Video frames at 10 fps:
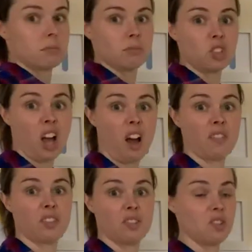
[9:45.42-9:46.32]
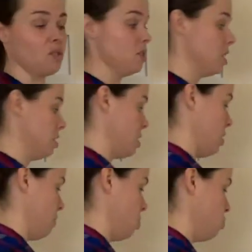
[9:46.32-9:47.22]
It's half of
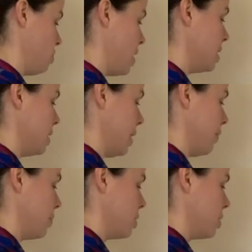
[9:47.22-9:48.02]
360, 180.